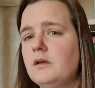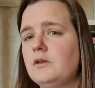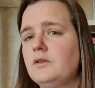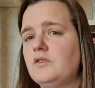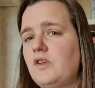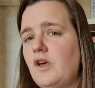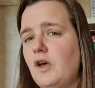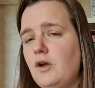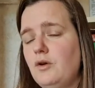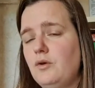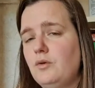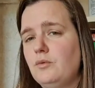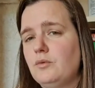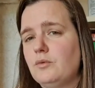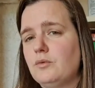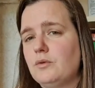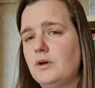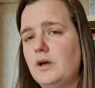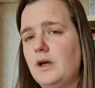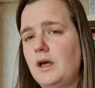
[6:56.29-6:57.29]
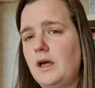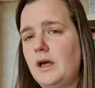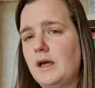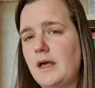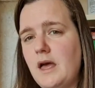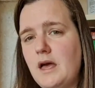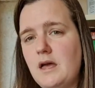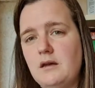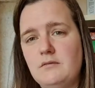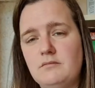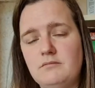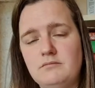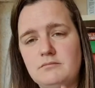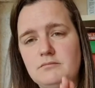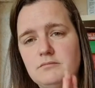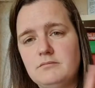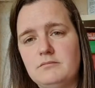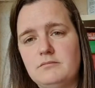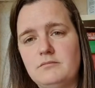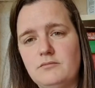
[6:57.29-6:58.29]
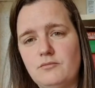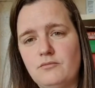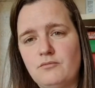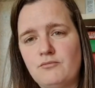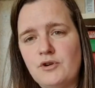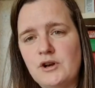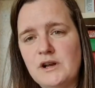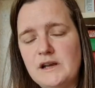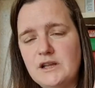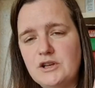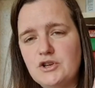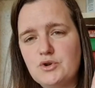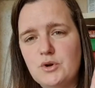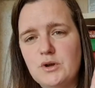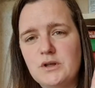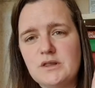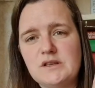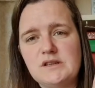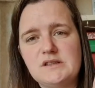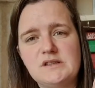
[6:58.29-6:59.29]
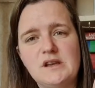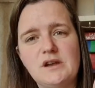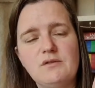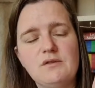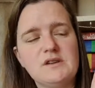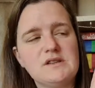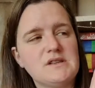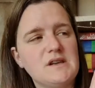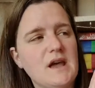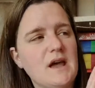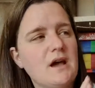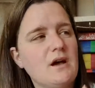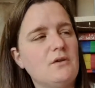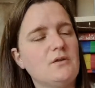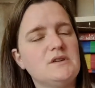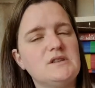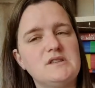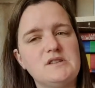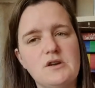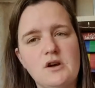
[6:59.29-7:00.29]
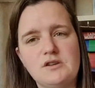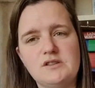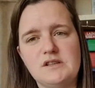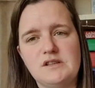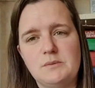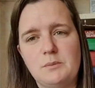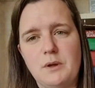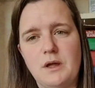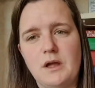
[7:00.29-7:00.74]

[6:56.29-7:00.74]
so again really enjoying this series now it's starting to